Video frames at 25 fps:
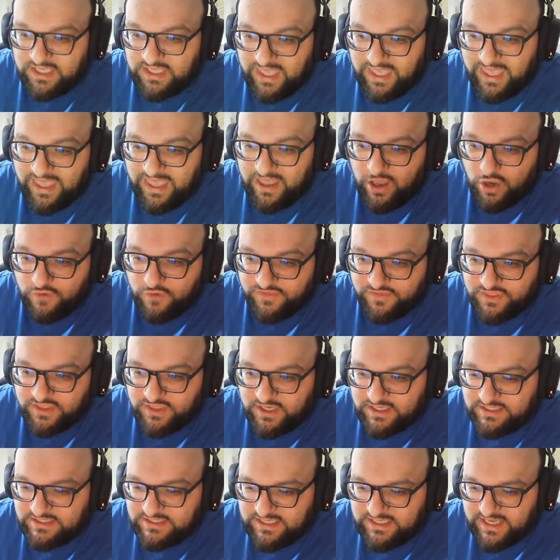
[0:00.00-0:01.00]
to hit over
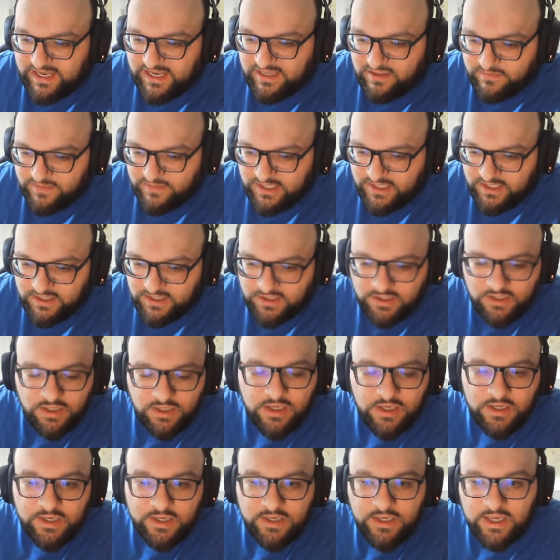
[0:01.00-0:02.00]
30k at the minute.
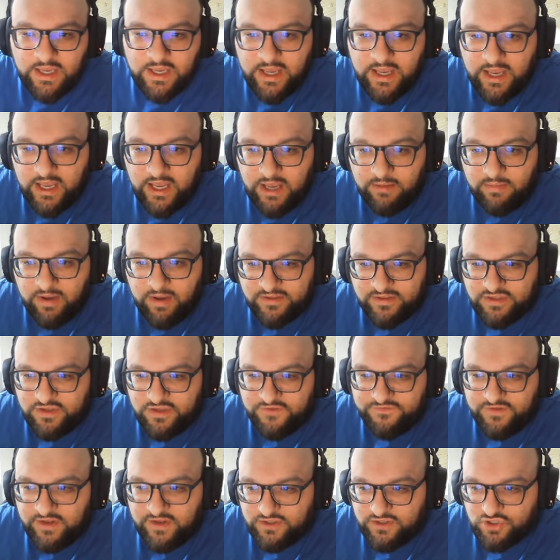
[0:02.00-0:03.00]
Um, I
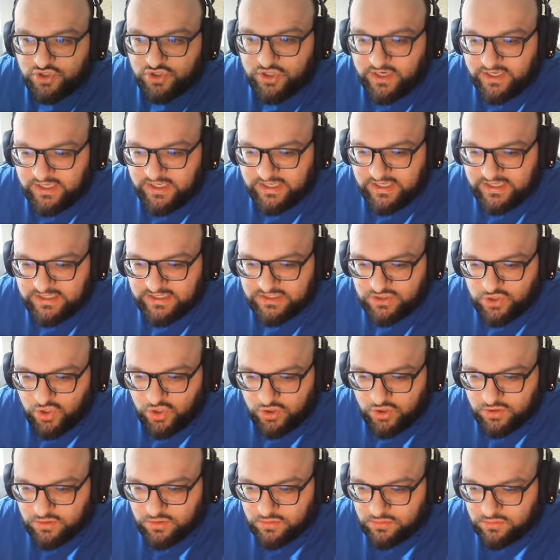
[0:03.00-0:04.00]
do feel like the trading has
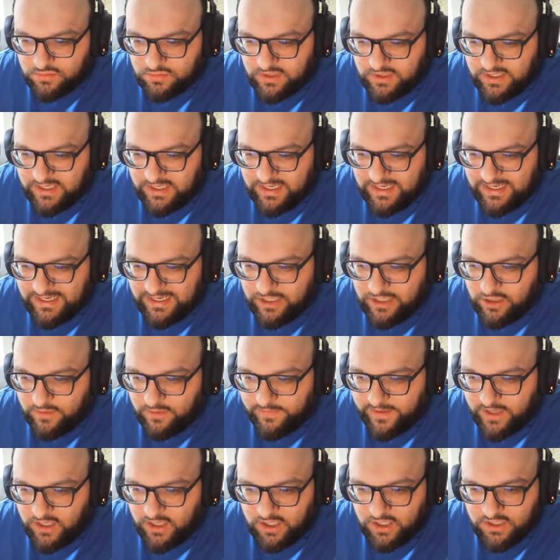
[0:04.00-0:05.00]
gotten a little
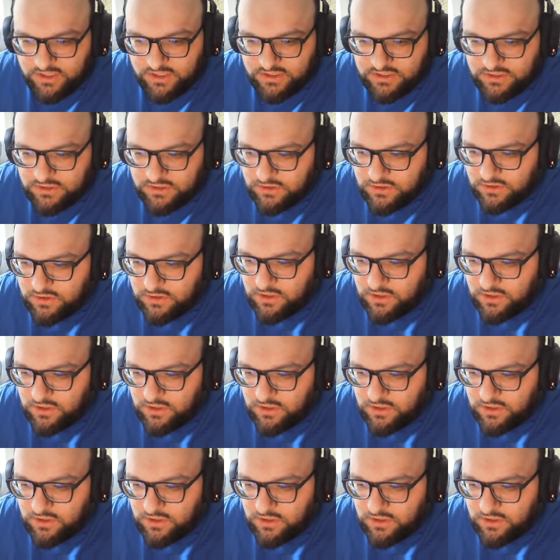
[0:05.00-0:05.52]
bit harder.